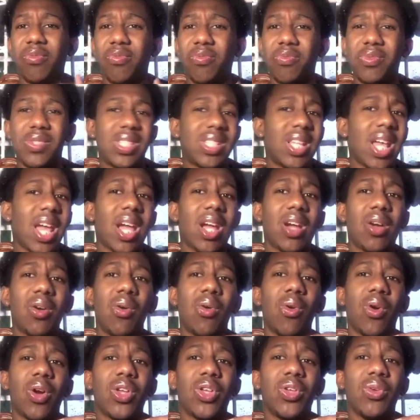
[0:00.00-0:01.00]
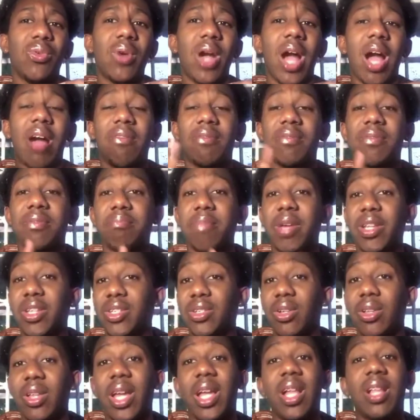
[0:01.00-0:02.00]
sick, or you have
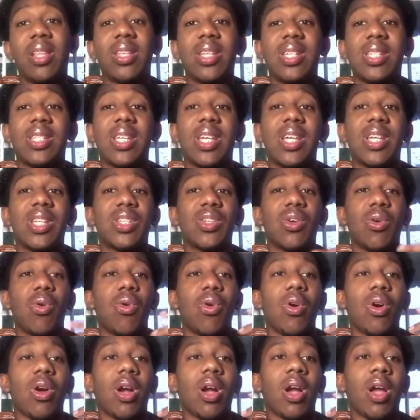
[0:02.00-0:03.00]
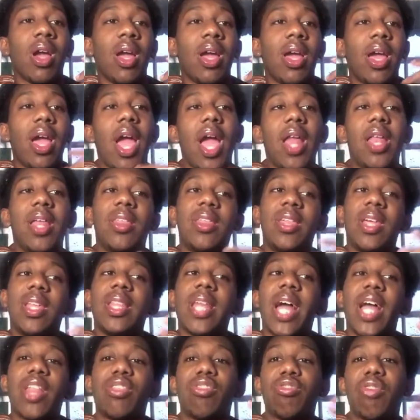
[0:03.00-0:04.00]
mental illnesses or anything
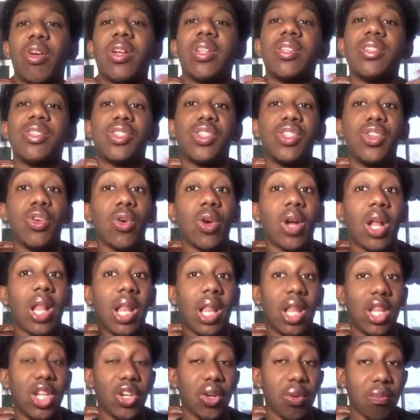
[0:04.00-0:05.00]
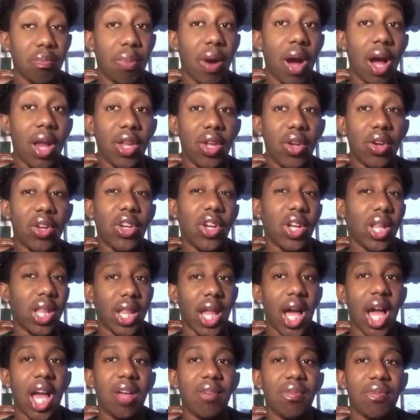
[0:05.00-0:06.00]
that threatens your body or your
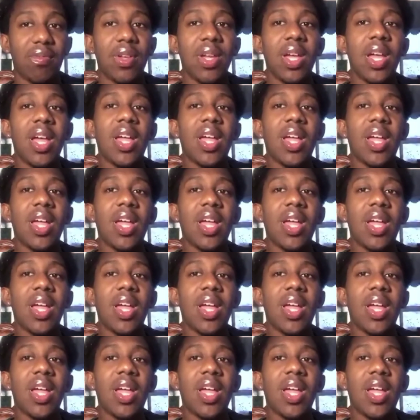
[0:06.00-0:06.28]
life,